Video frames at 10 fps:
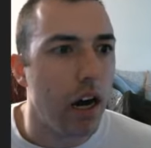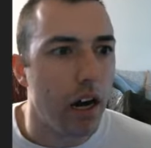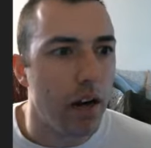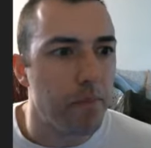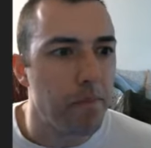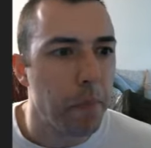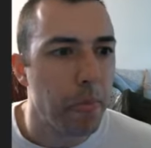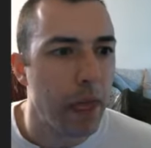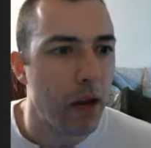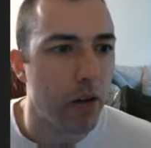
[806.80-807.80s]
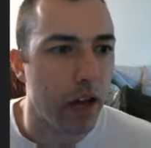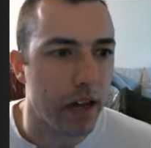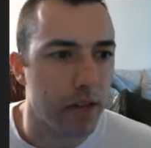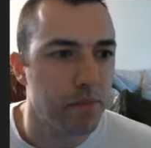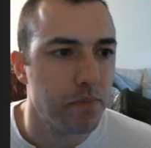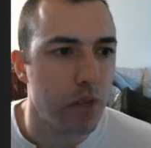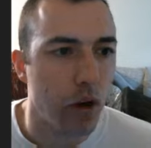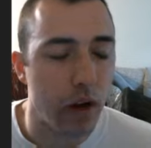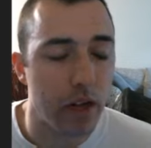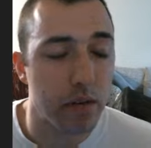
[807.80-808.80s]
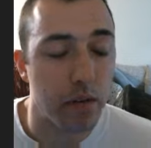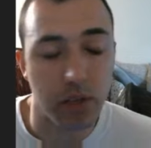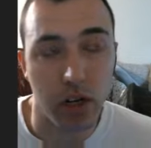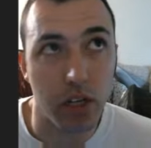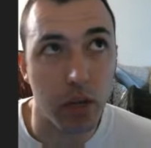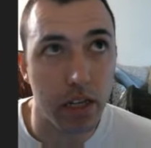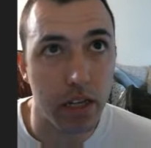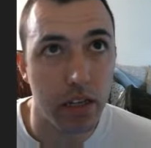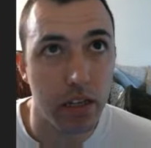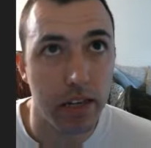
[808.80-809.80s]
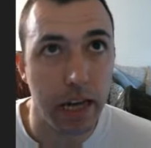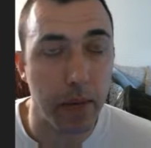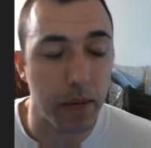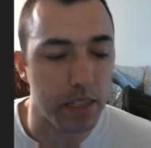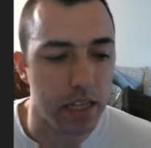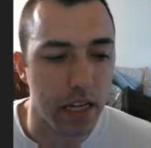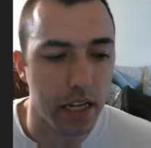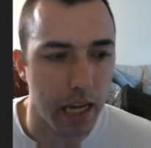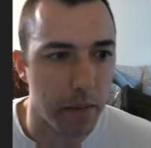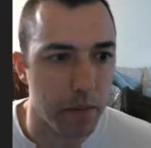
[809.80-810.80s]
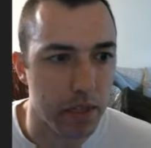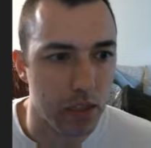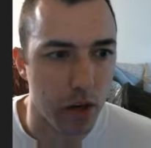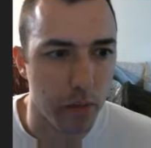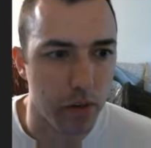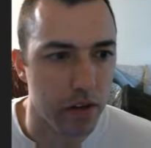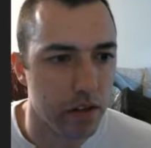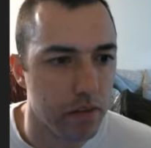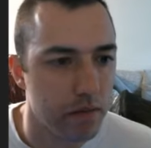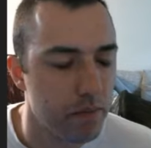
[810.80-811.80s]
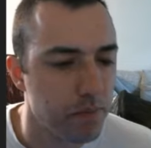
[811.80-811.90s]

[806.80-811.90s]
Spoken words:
Okay. All right. I'm sorry. You can't make a mistake. Can't be misinterpreted.